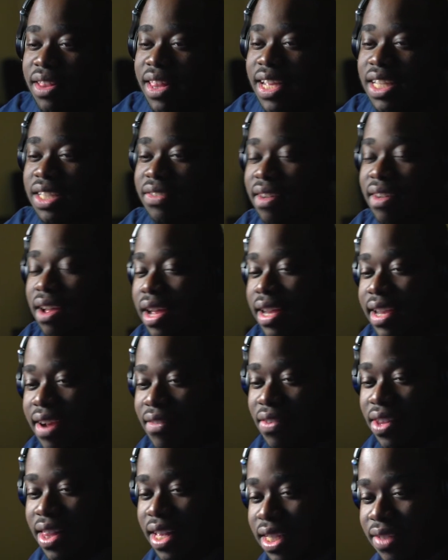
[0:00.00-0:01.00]

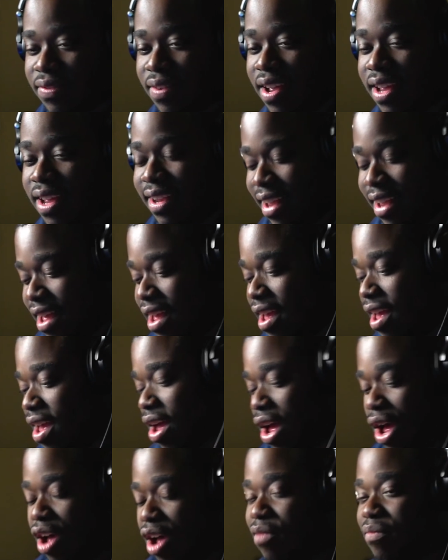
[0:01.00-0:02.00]
fine.
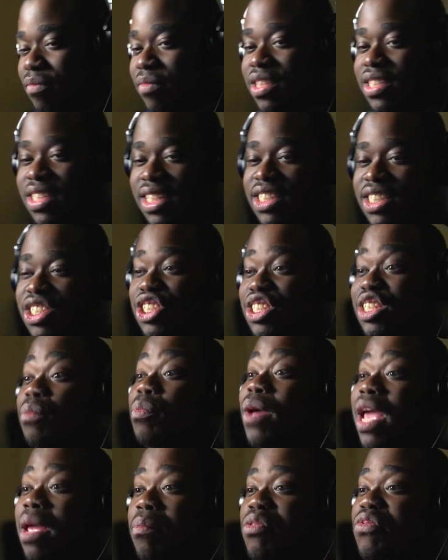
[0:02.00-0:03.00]
Just the
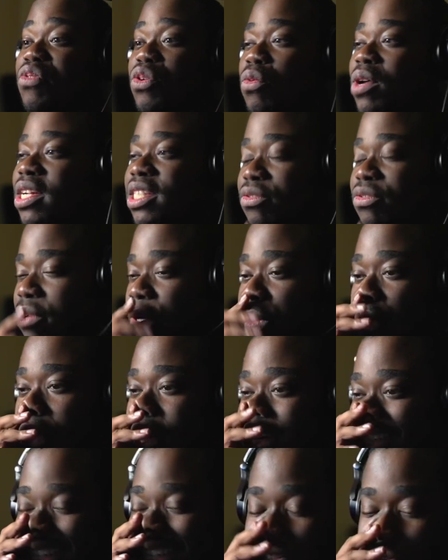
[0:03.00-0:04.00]
pay-per-view wasn't recording.
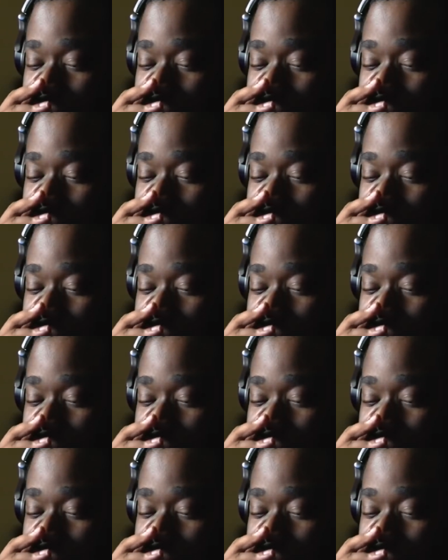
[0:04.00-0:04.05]
That's all it